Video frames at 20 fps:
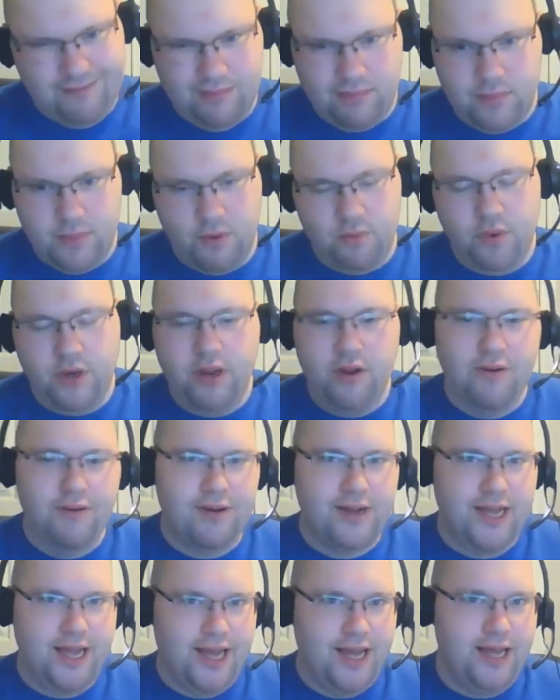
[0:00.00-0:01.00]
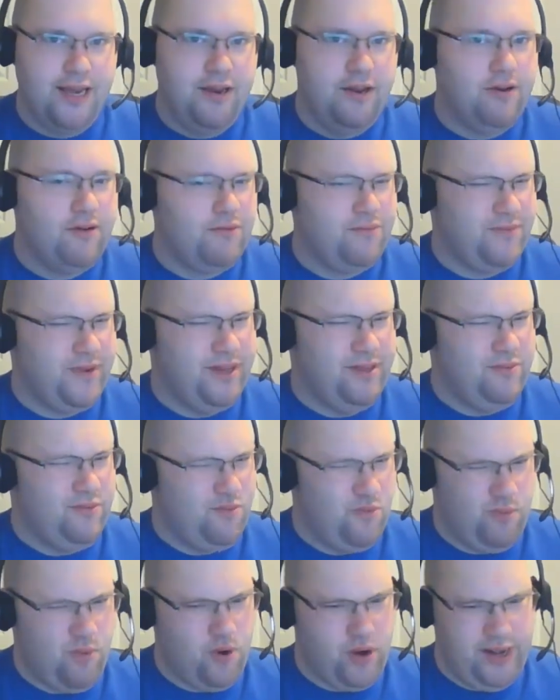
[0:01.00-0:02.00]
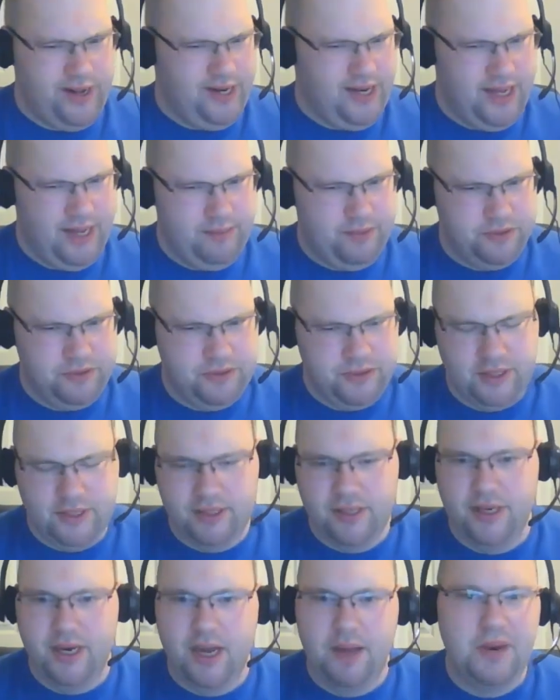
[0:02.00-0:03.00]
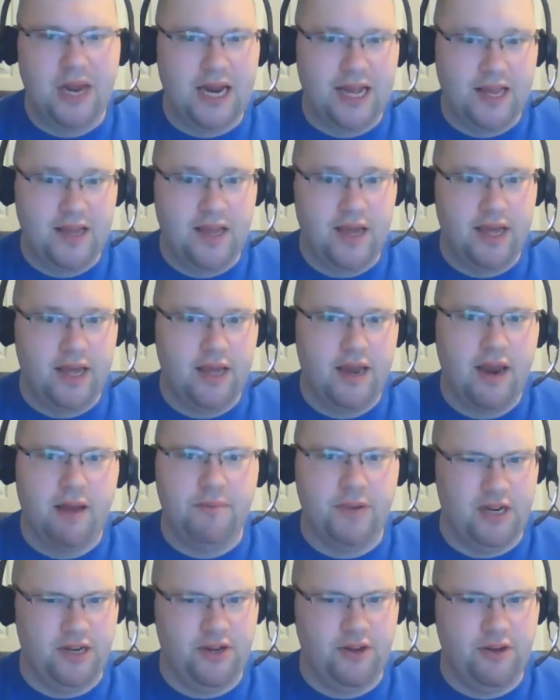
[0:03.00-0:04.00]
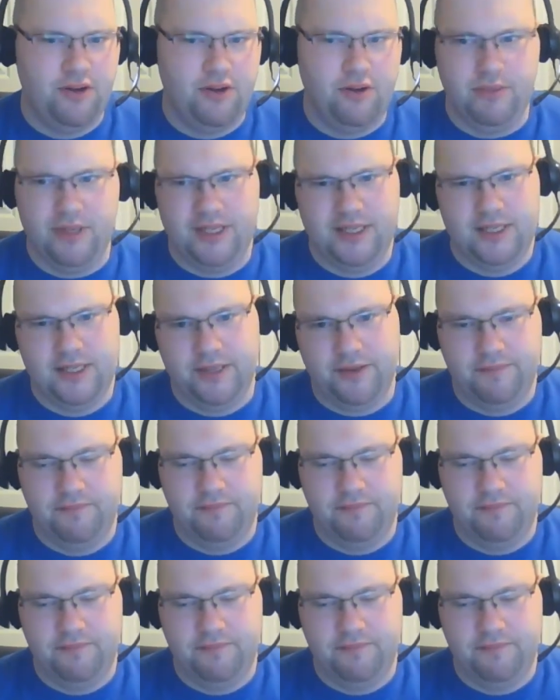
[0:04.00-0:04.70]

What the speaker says: When you're a kid, you don't read the warning labels. And I'm not a kid, I'm an adult, but still.